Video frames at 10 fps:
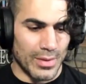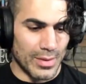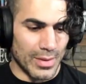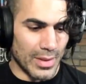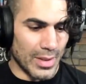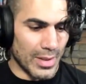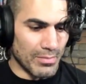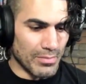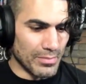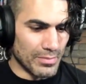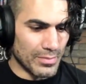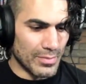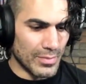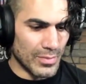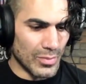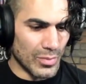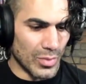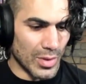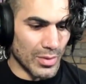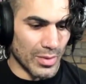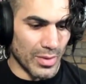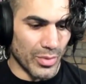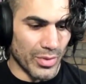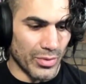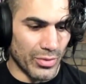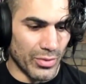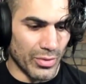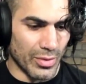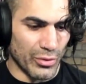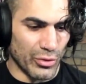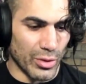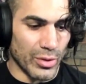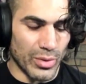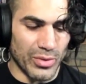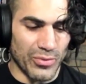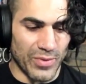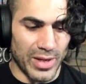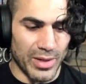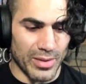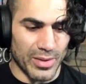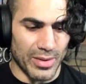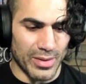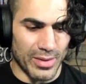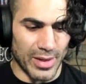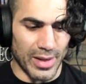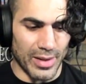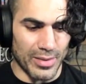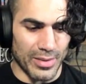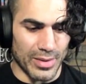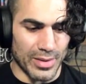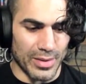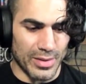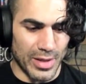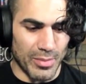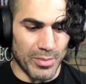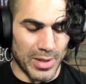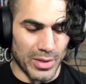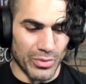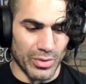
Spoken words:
Um, well, it was short notice fight that had came about.